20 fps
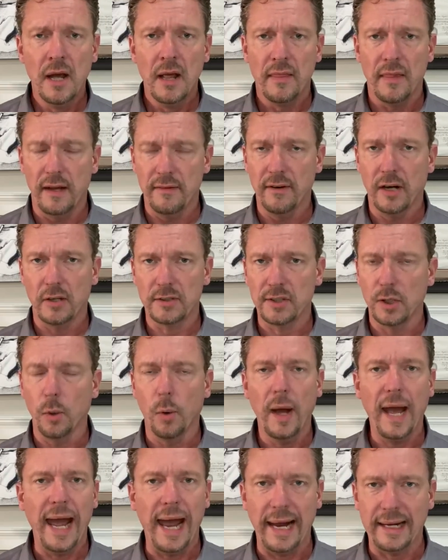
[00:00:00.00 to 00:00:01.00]
They've also
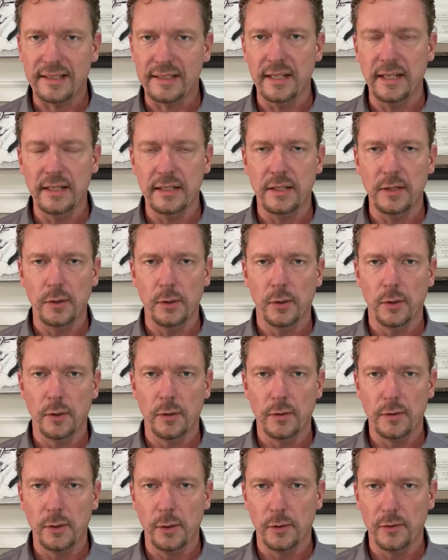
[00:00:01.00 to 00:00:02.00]
hacked into
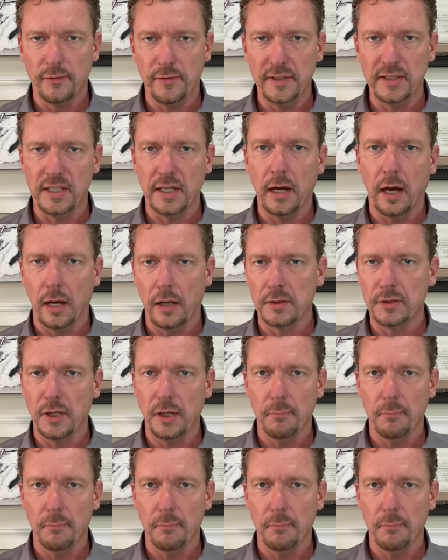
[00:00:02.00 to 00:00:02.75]
your physiology